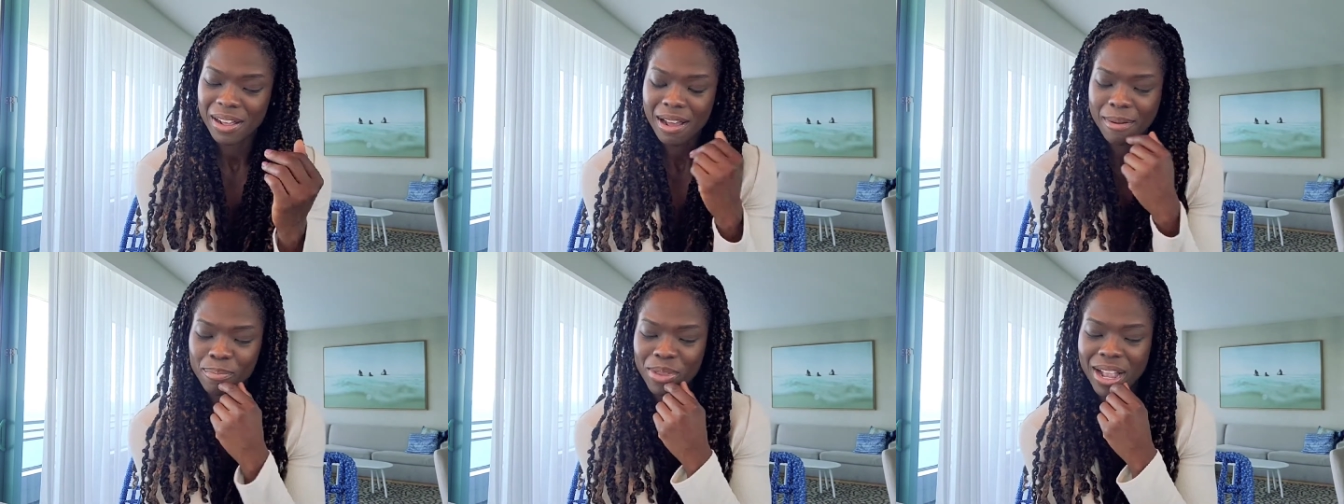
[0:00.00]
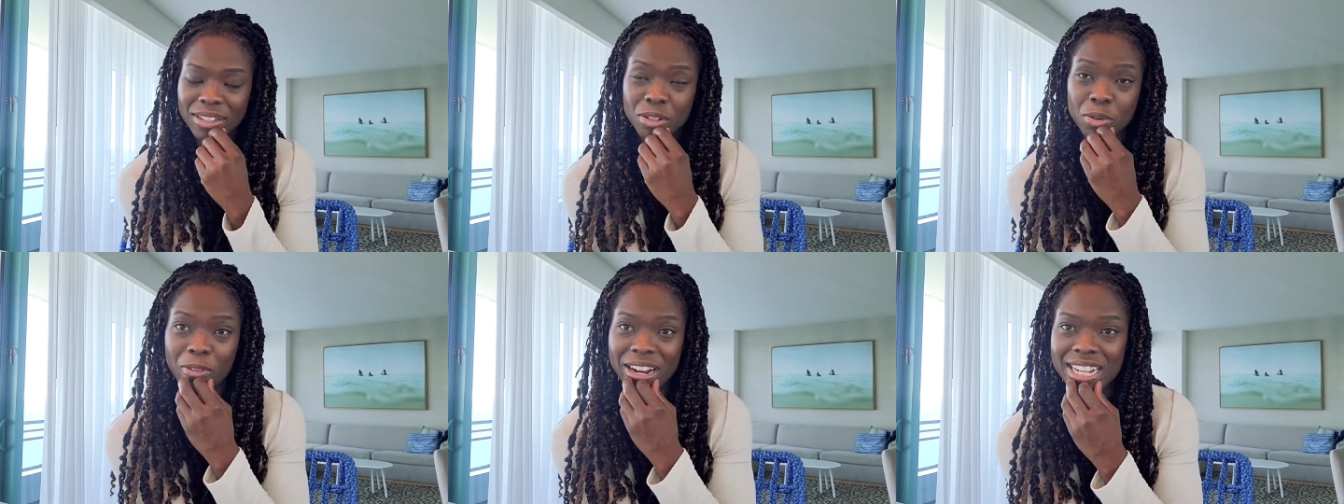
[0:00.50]
um that's a
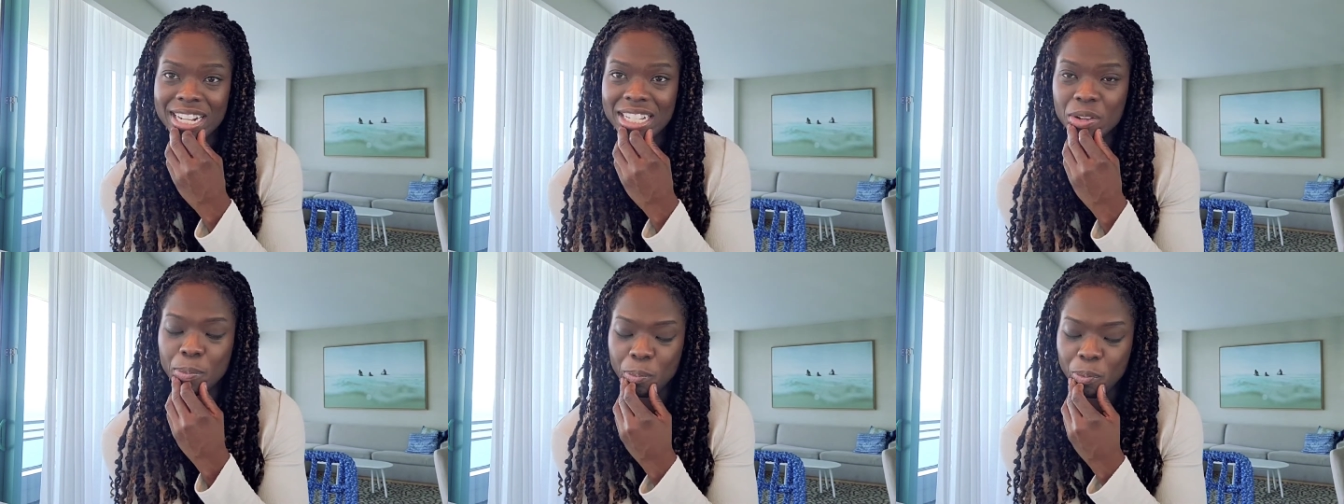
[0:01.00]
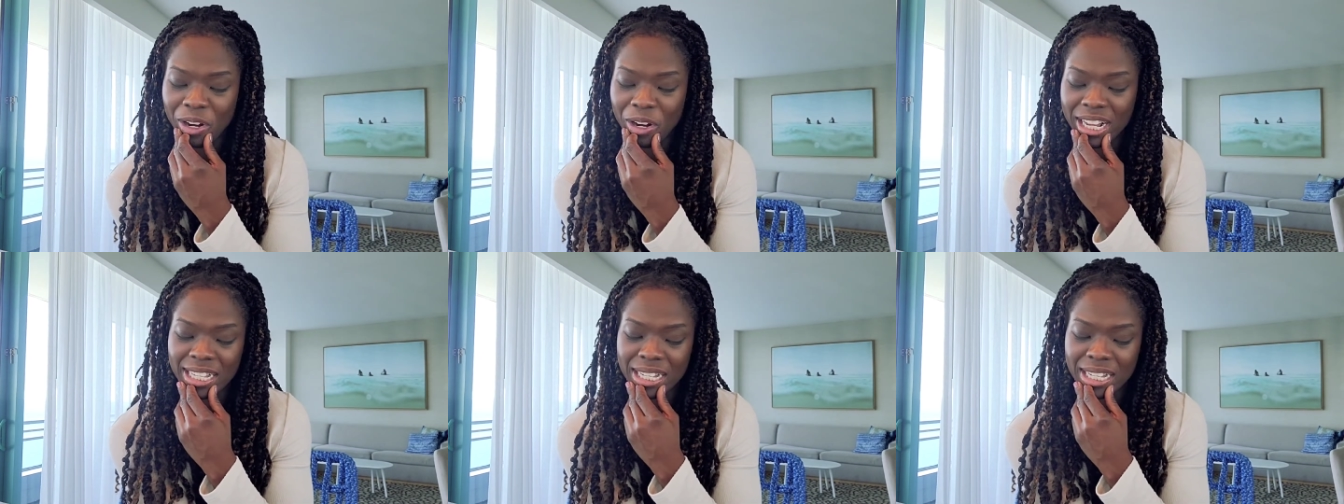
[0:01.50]
great things to bring i